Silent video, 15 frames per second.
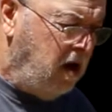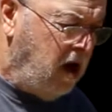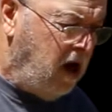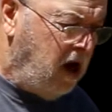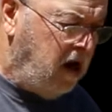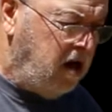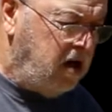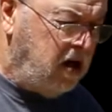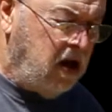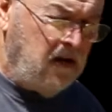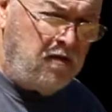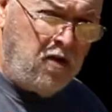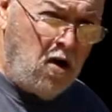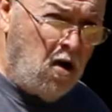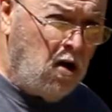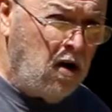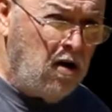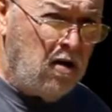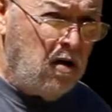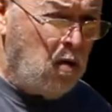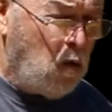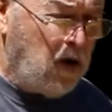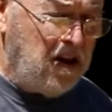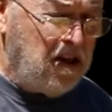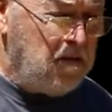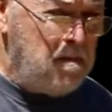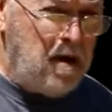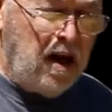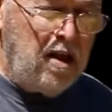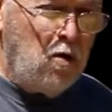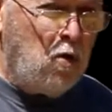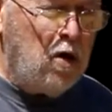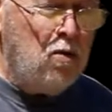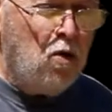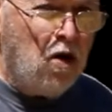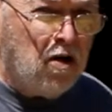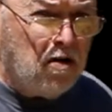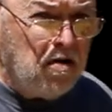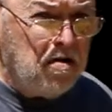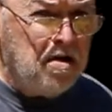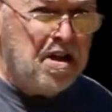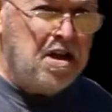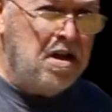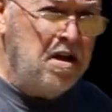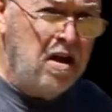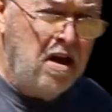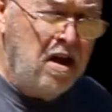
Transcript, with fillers: And if you're one of the many woodworkers